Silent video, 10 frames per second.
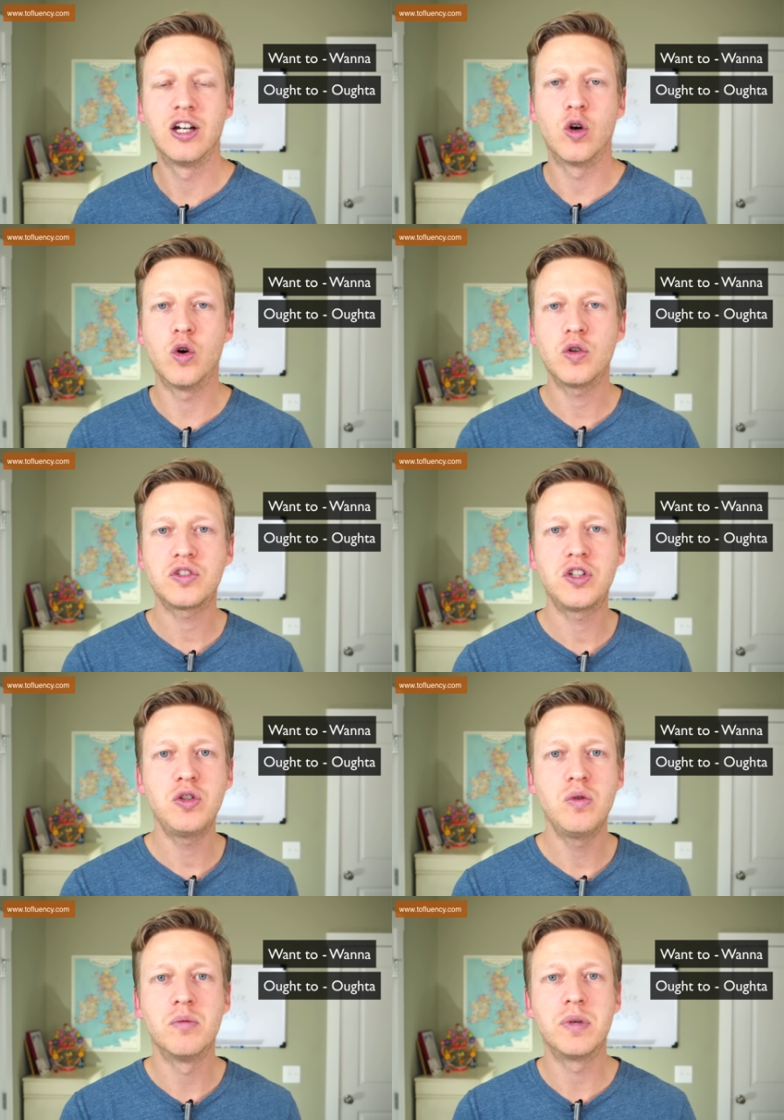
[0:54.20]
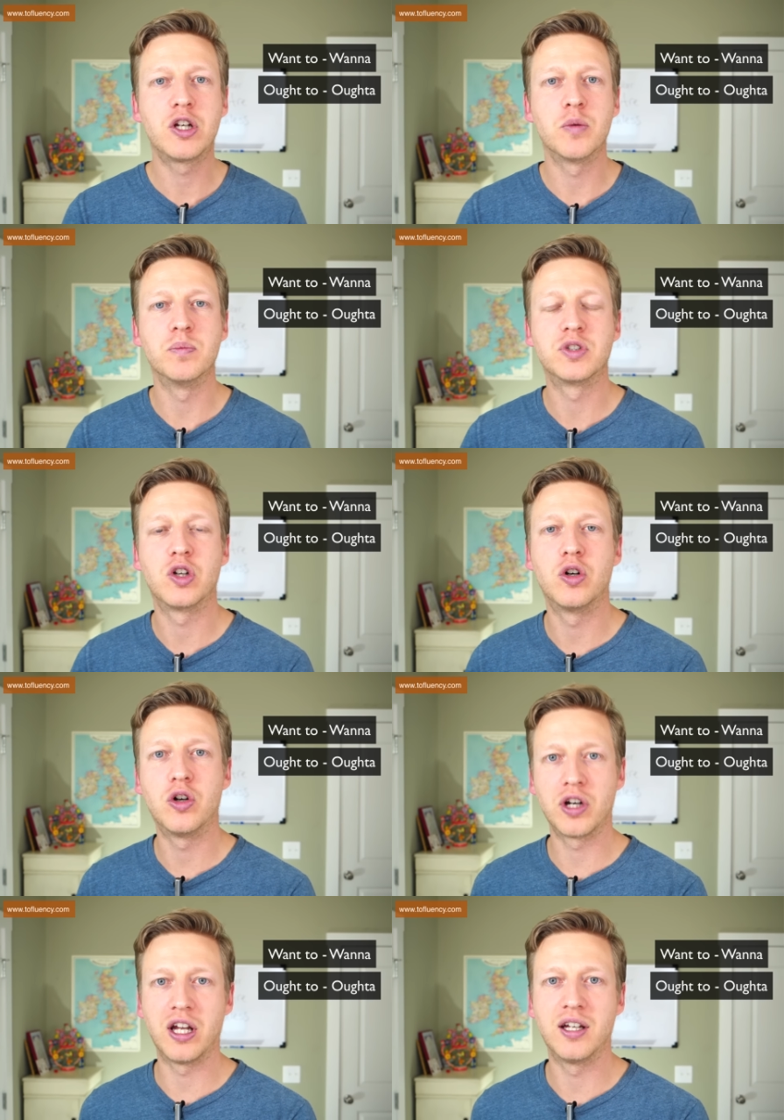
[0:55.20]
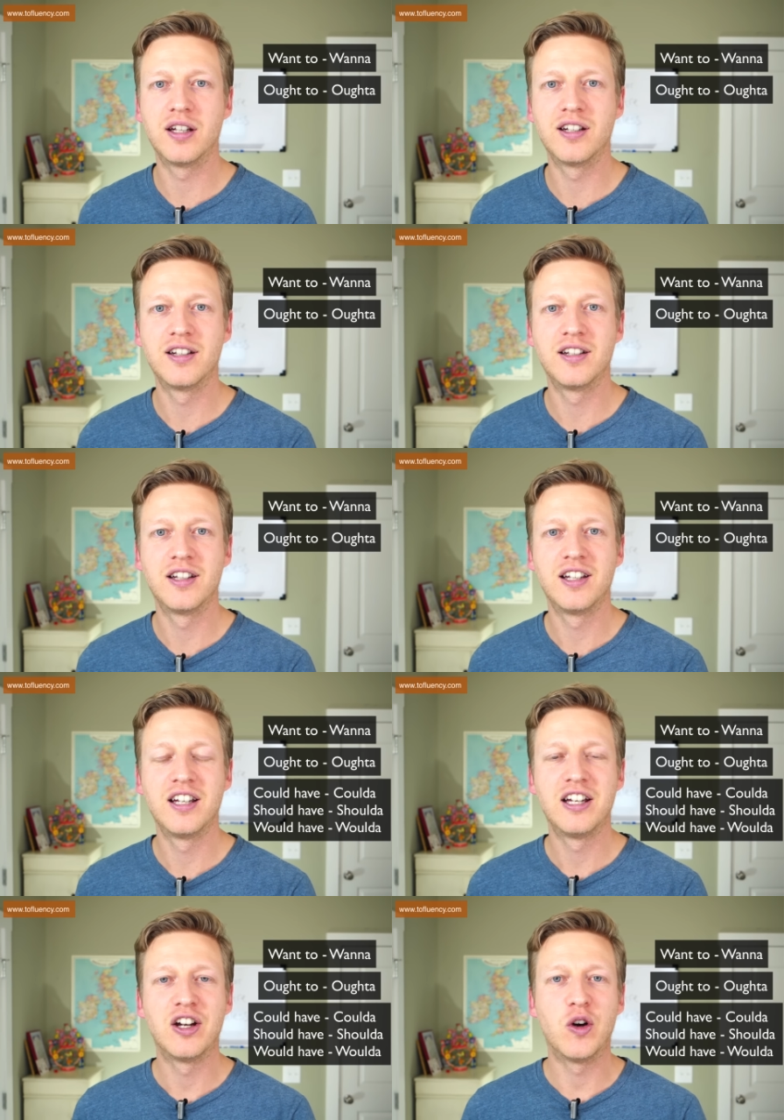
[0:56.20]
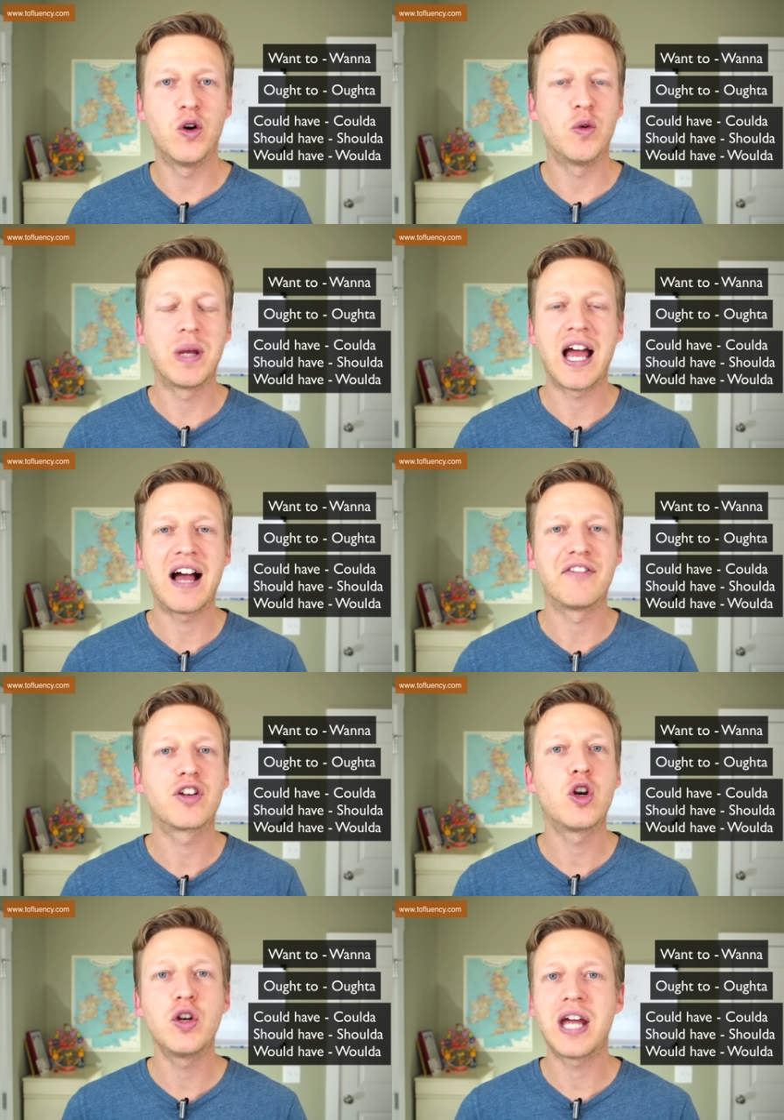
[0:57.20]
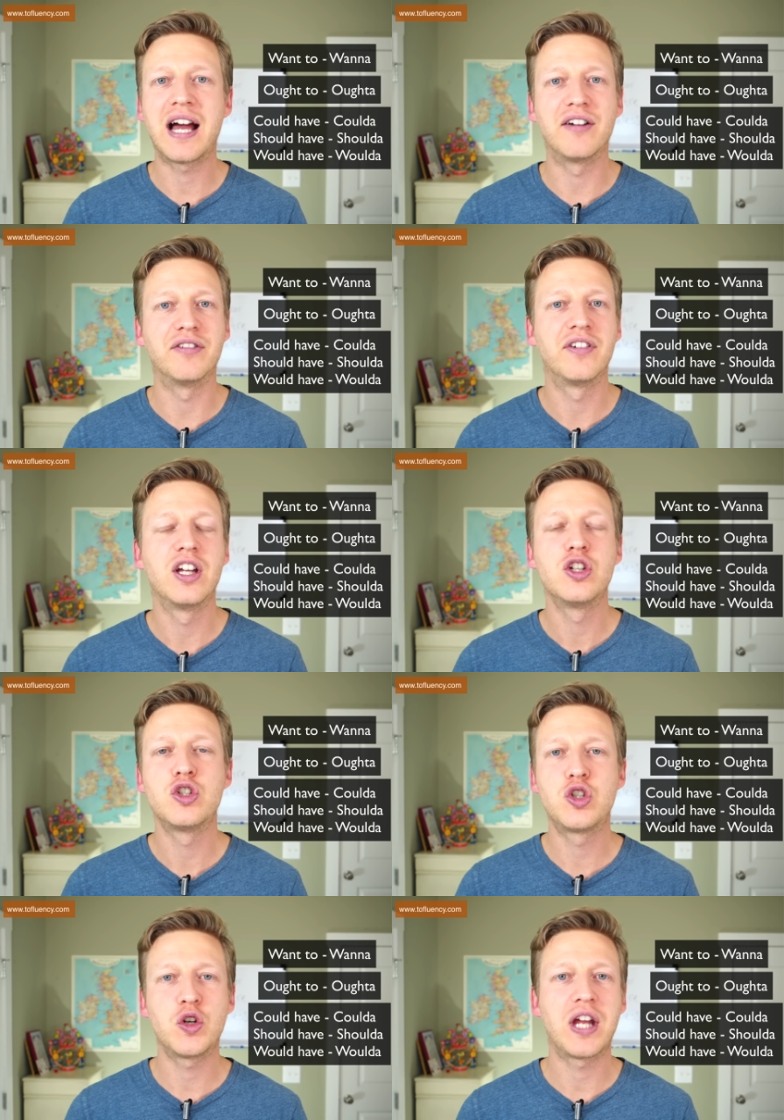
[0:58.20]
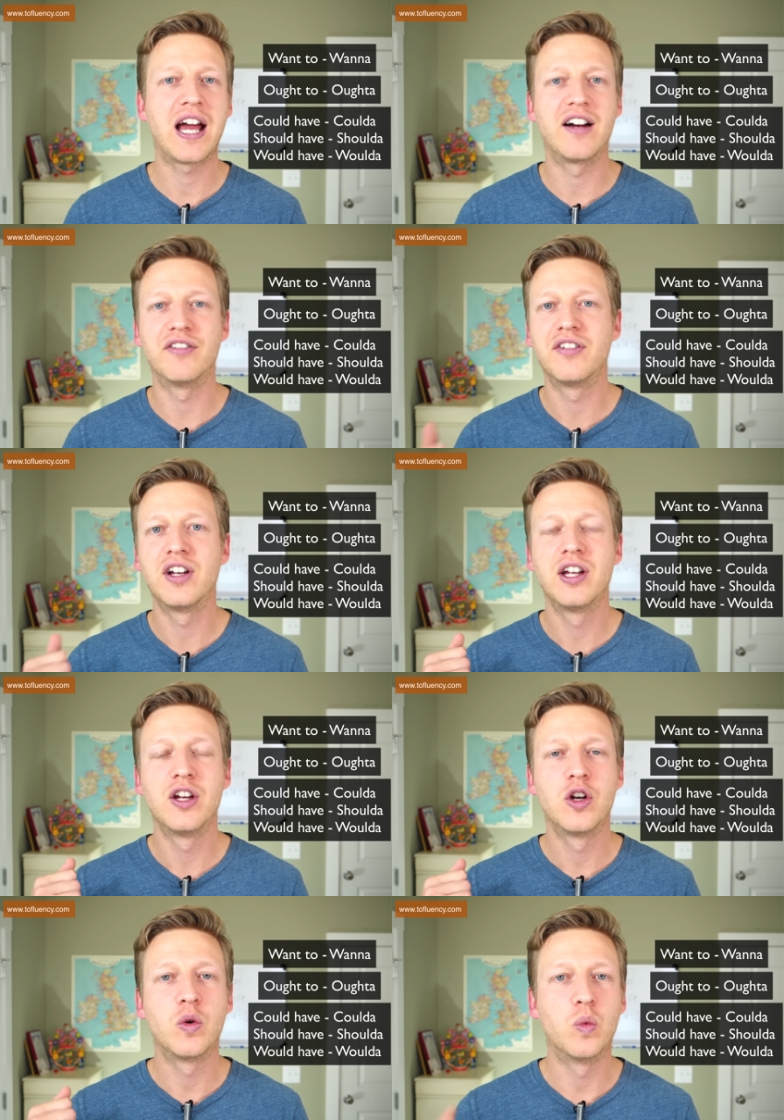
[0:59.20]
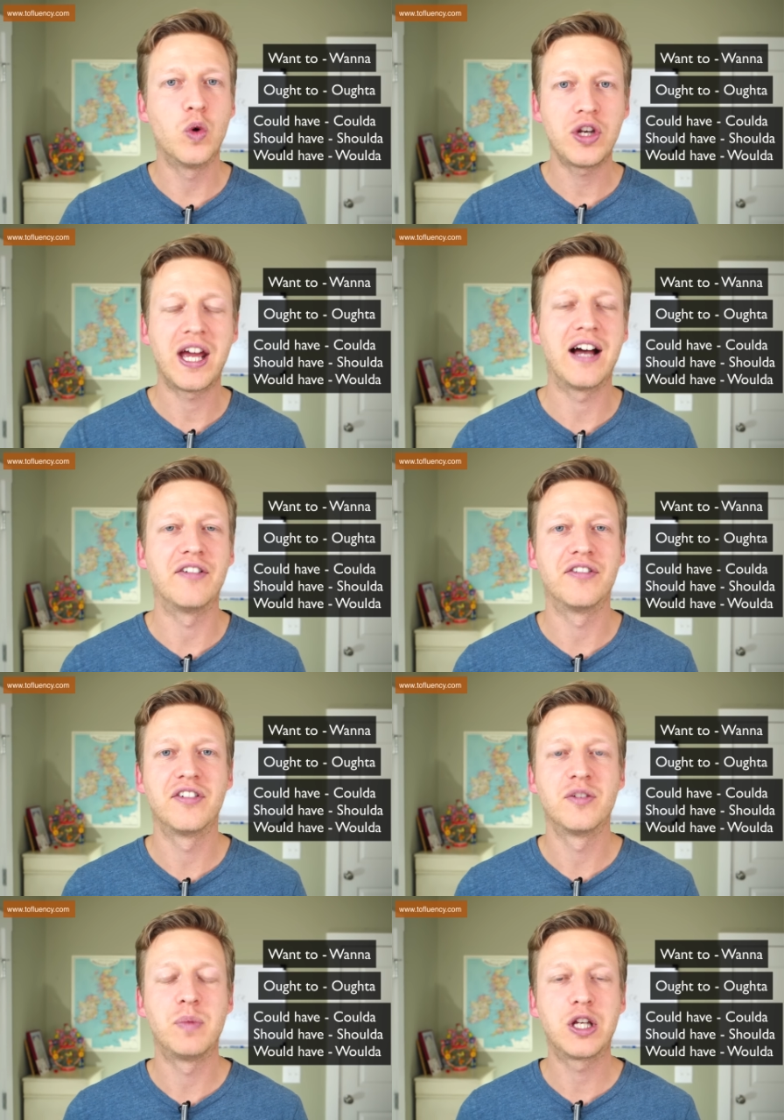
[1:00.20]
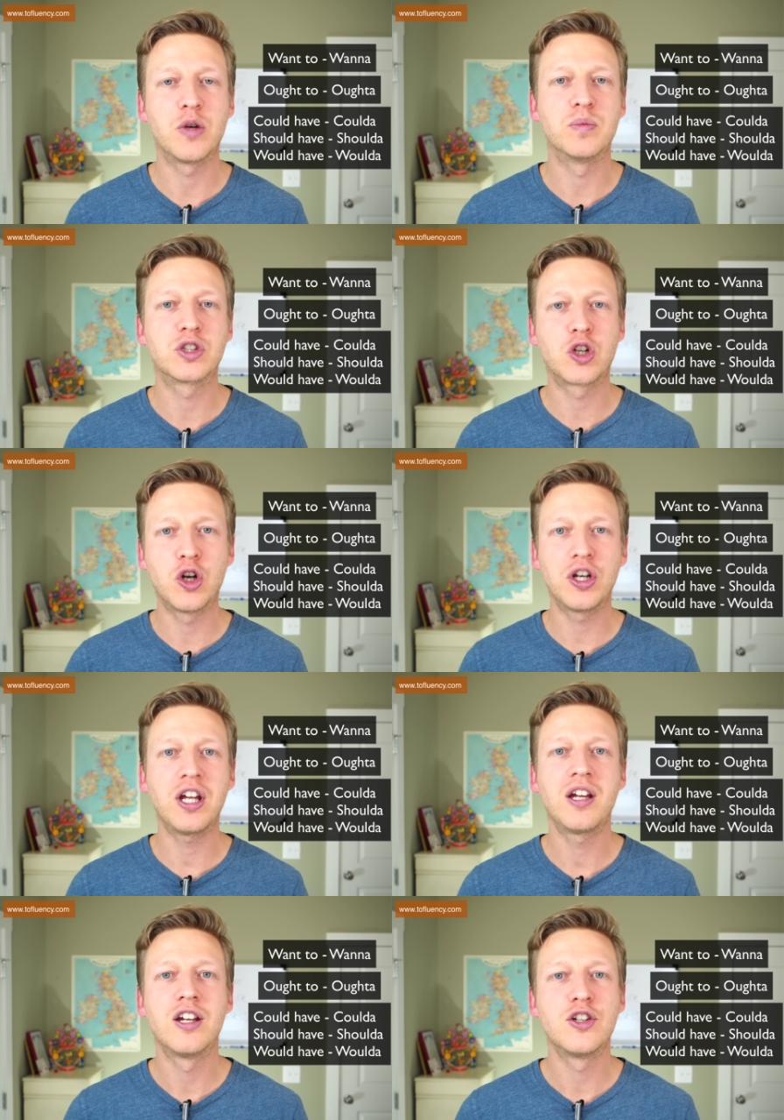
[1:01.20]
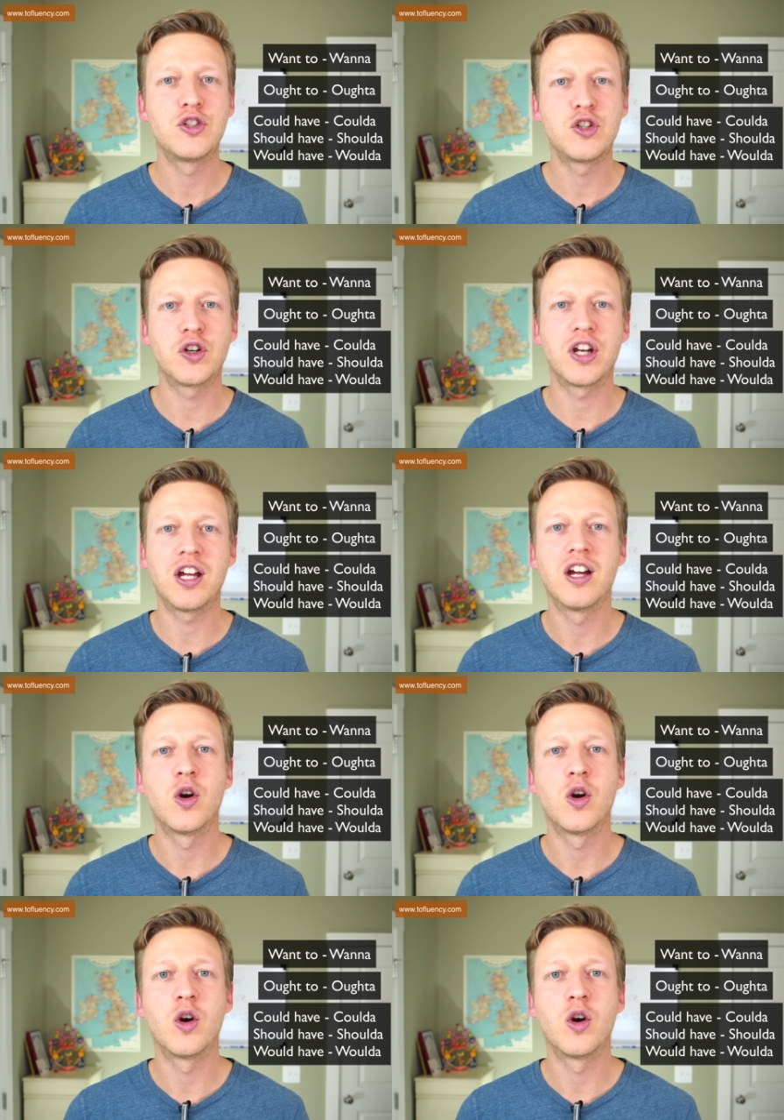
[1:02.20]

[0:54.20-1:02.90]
Ought to becomes oughta. Or we have could have, should have, would have becomes coulda, shoulda,